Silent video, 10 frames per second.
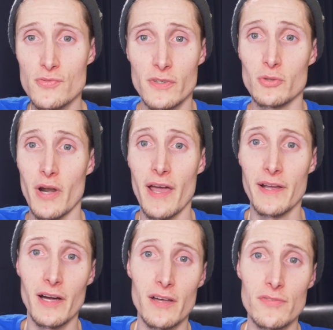phone I
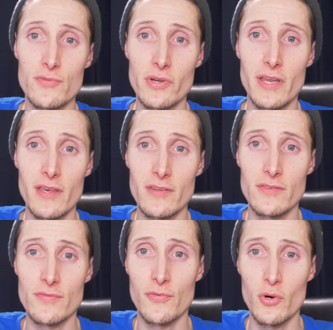got 4
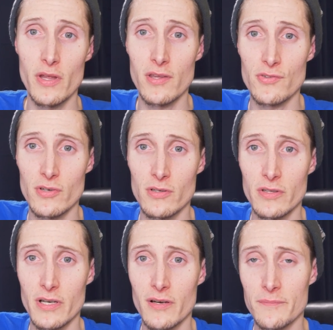days
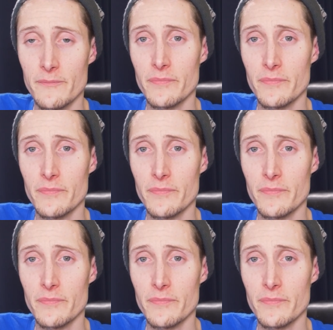earlier.